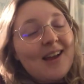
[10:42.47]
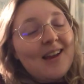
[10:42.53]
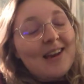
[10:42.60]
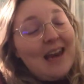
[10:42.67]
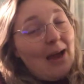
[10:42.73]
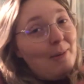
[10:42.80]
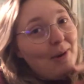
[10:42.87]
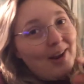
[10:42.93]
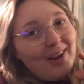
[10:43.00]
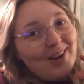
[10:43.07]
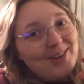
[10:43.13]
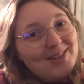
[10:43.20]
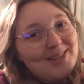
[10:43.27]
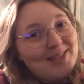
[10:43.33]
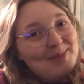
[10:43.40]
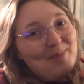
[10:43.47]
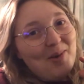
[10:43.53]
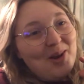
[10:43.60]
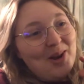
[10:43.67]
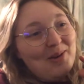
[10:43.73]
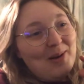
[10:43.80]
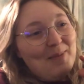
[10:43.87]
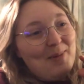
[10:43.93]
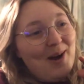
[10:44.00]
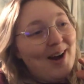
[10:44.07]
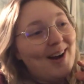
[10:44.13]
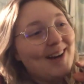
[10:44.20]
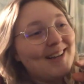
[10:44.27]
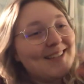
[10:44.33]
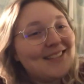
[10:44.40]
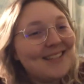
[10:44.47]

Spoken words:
Now we're going to go into the spoilery part.